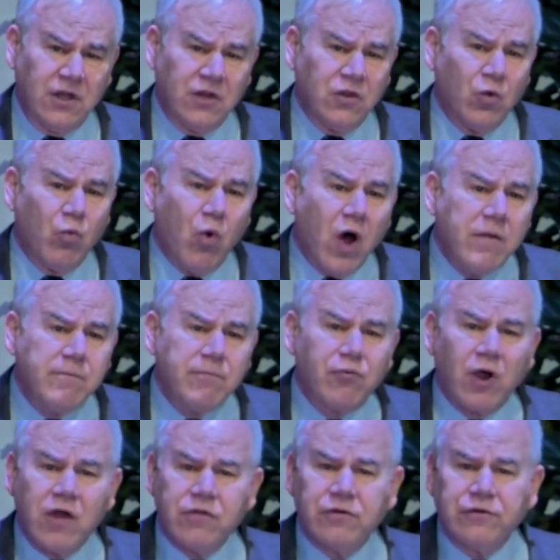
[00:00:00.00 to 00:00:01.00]
The one
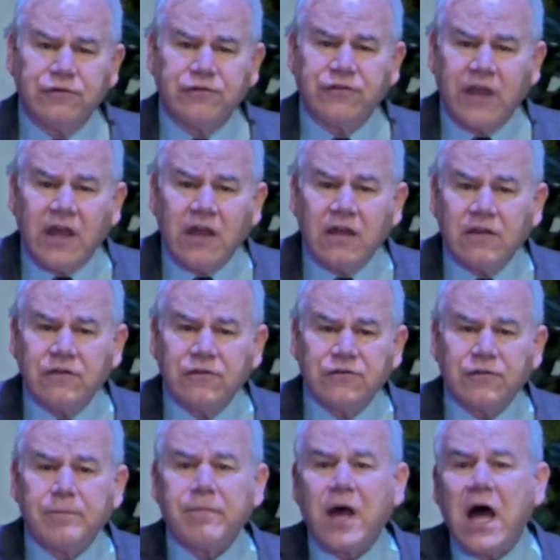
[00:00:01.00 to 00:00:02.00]
brother
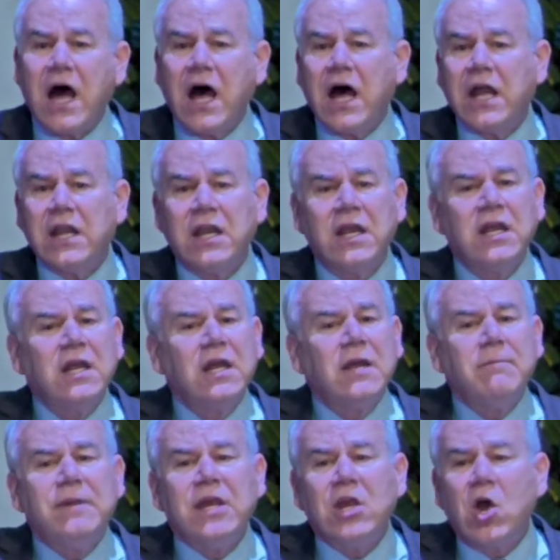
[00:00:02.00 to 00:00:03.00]
says, upon
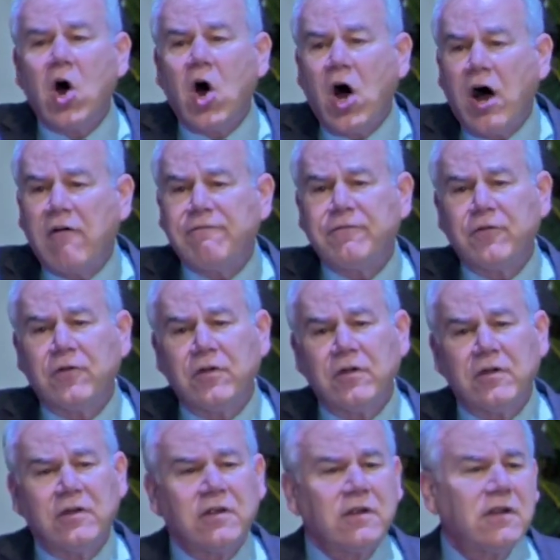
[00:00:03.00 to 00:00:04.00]
being
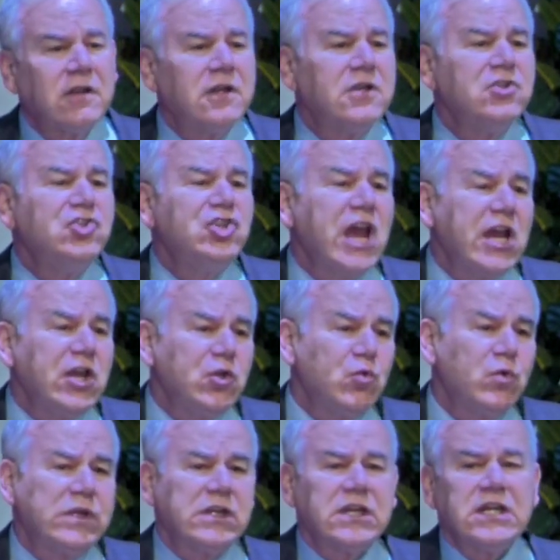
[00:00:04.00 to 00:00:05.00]
offered
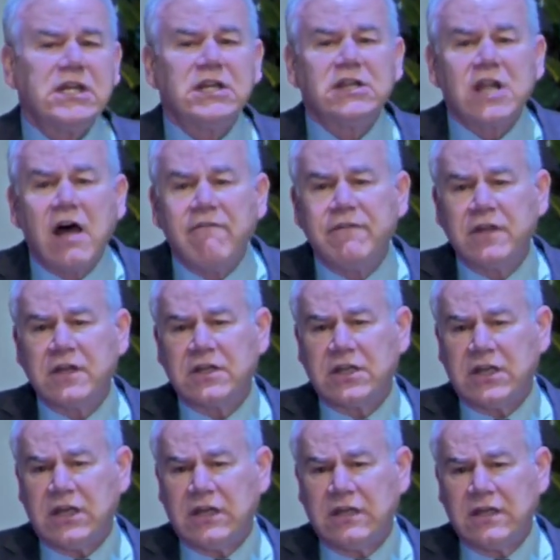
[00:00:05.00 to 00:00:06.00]
genuinely,
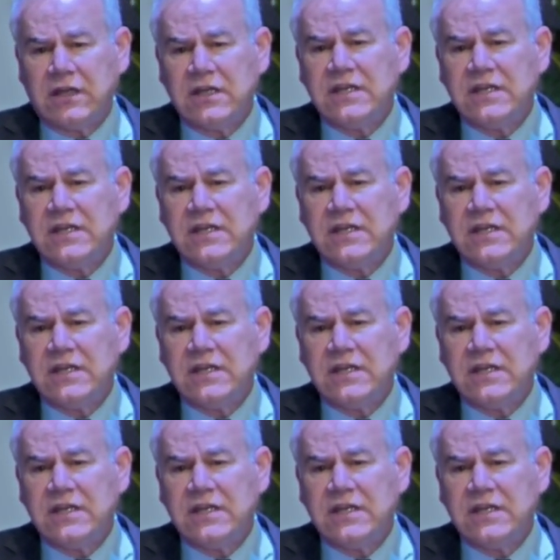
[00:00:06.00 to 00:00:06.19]
lovingly,